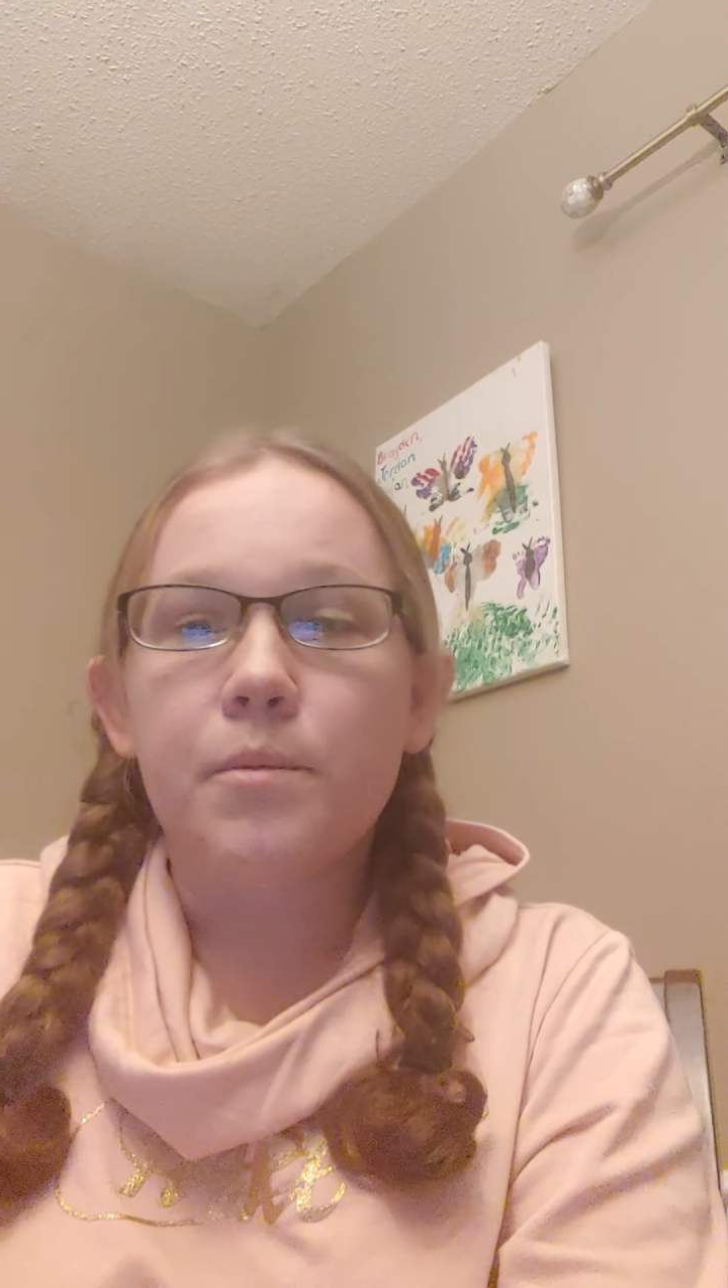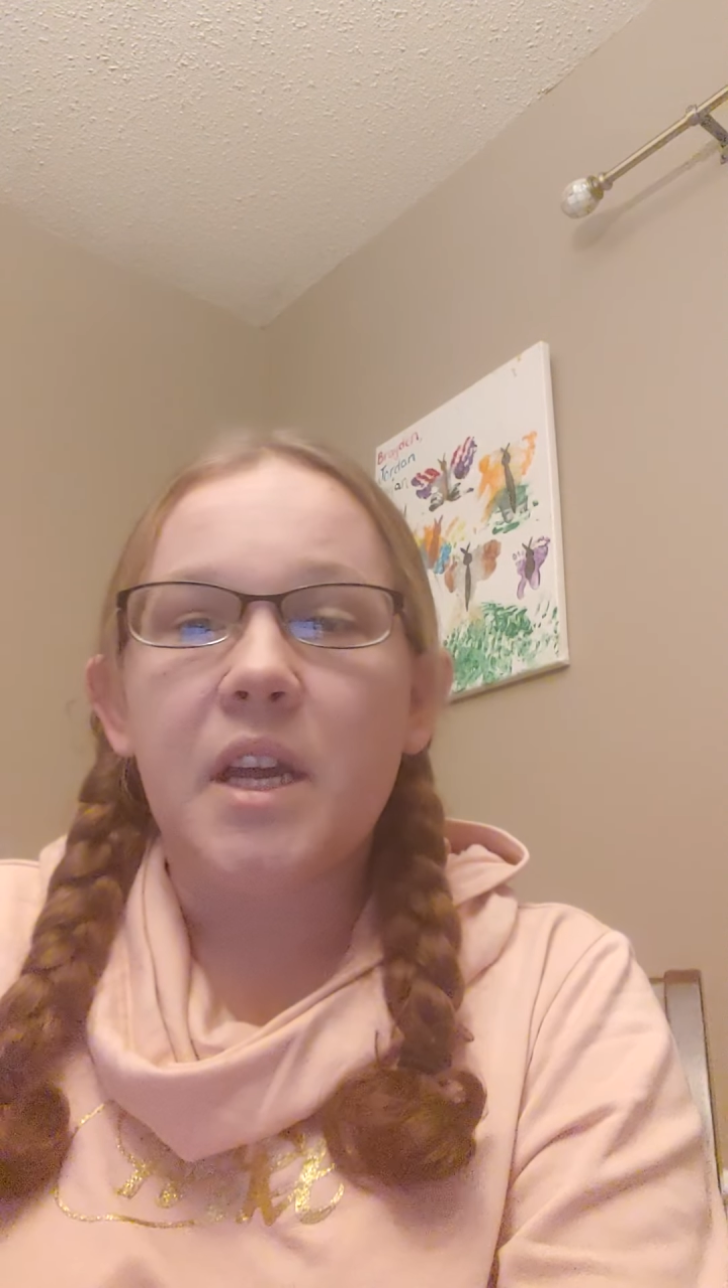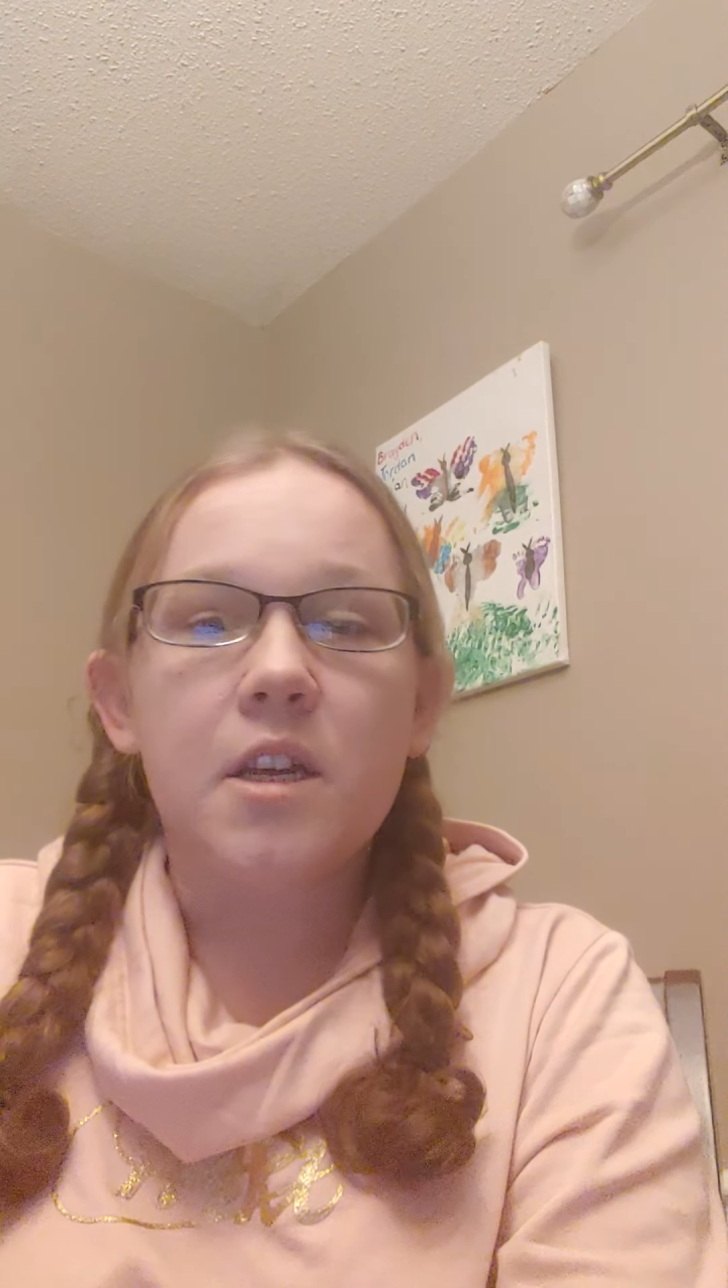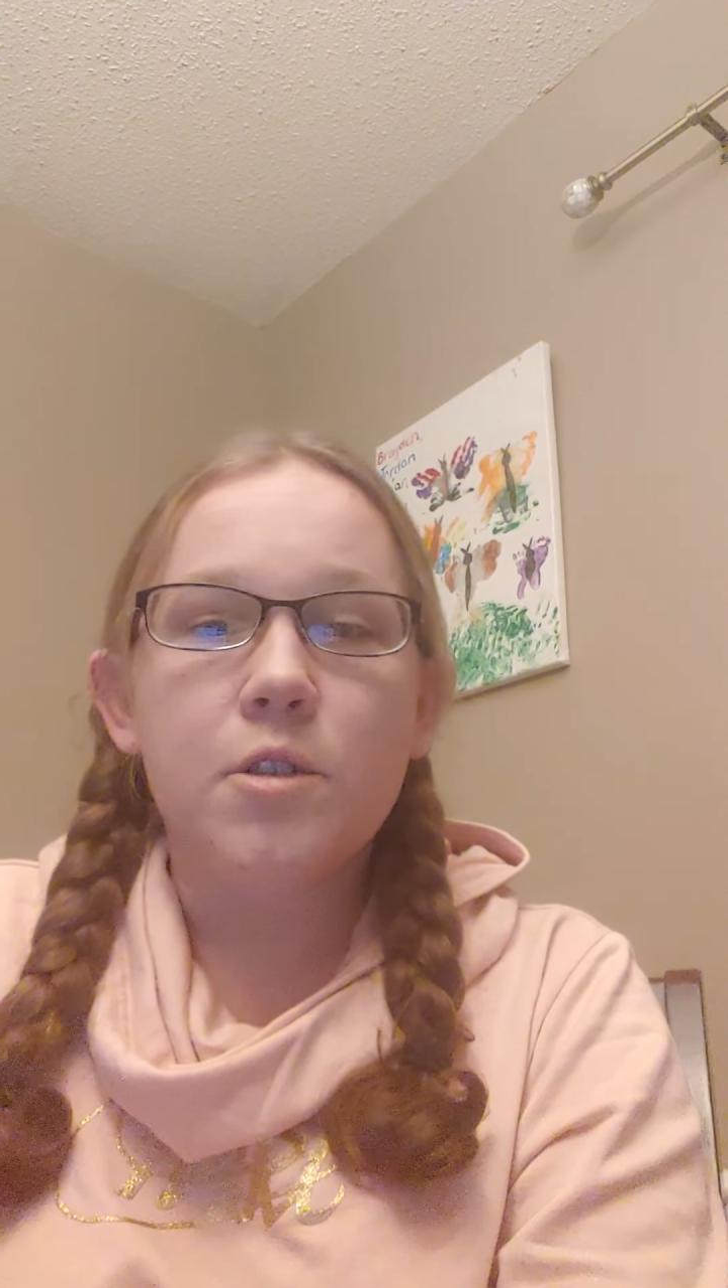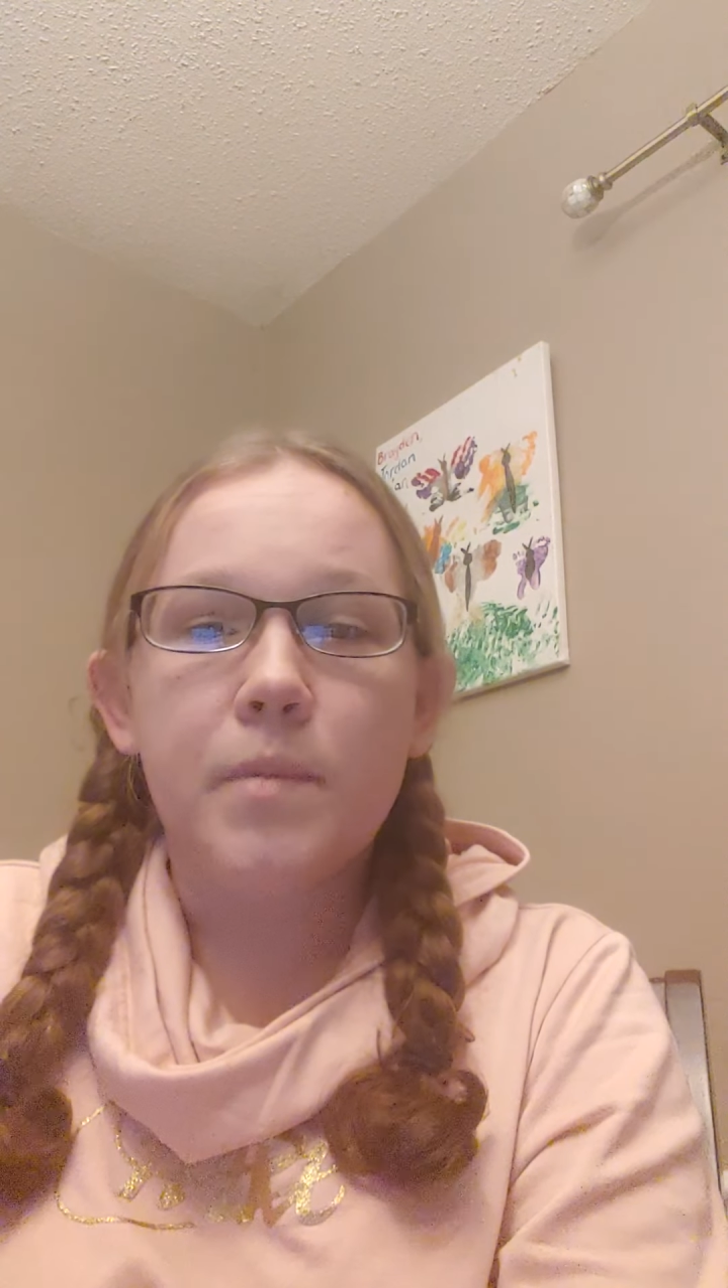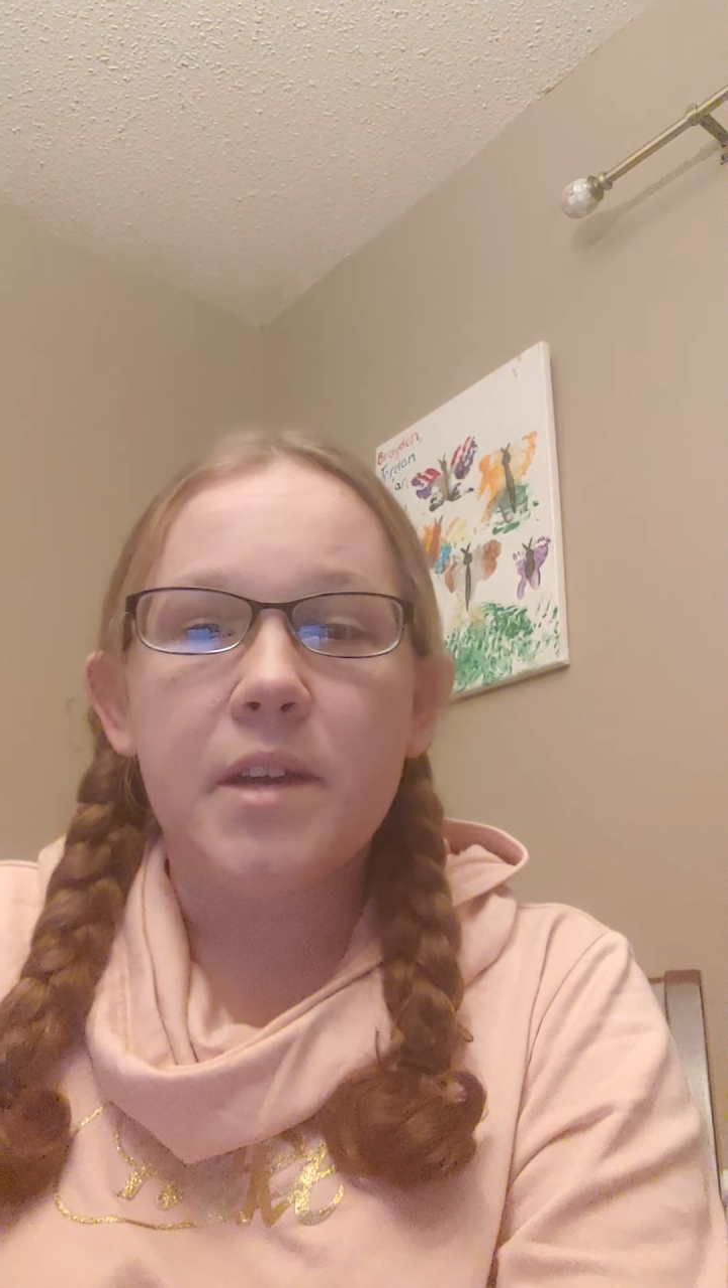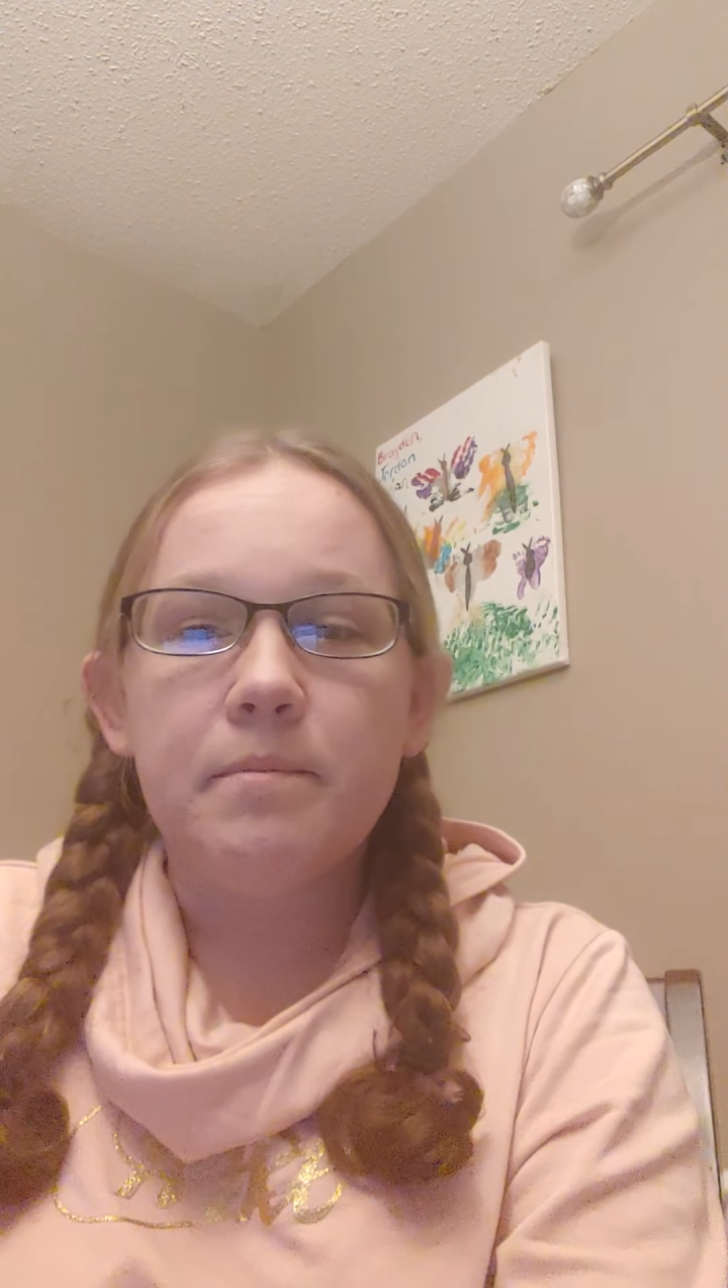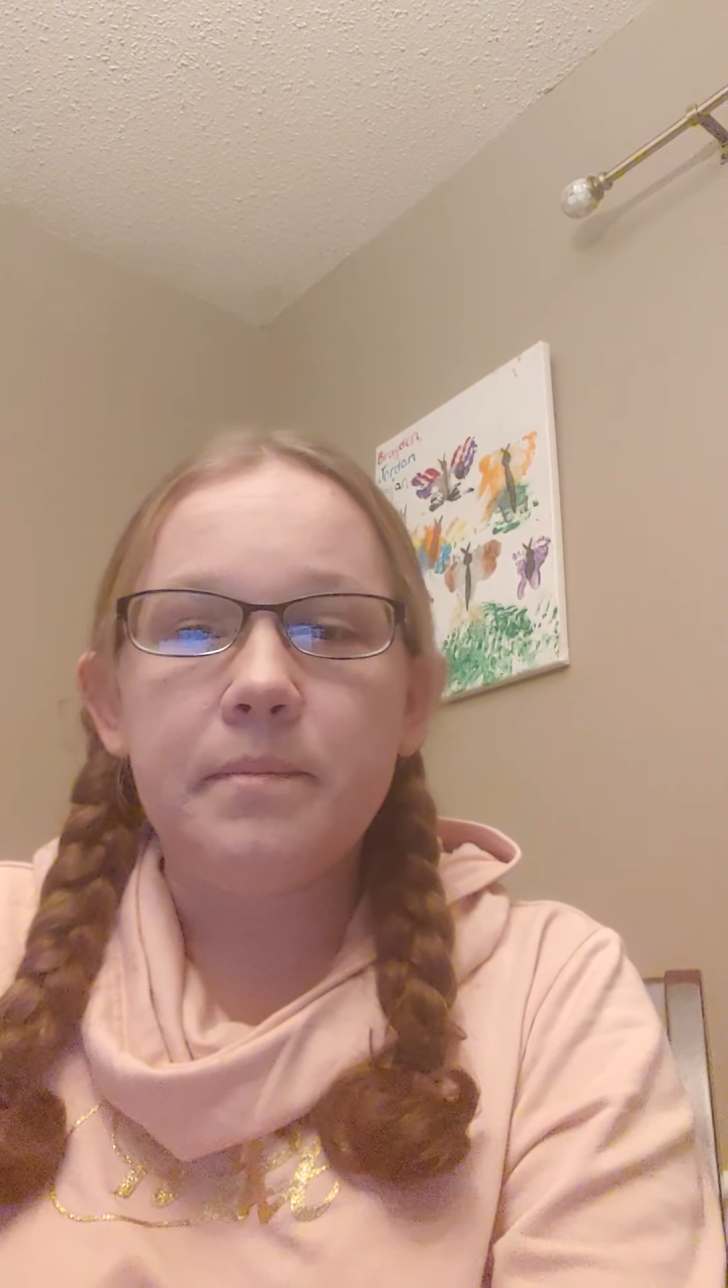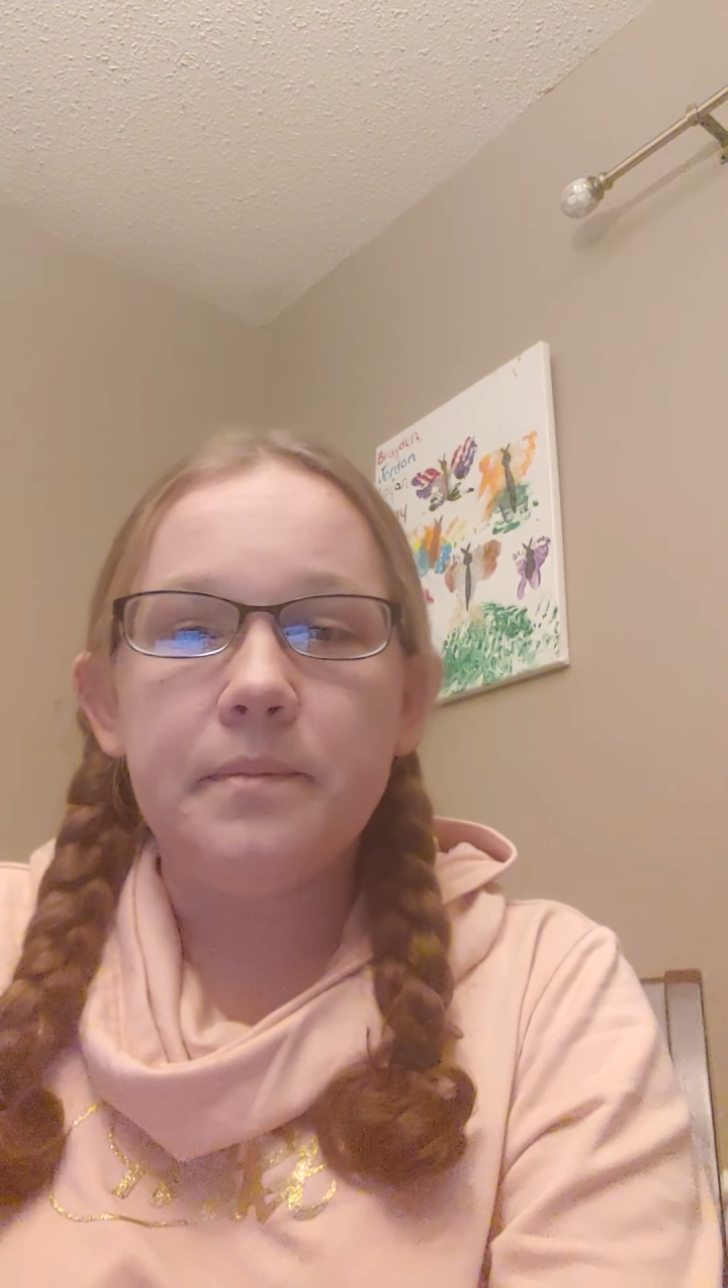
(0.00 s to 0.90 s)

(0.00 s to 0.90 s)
management?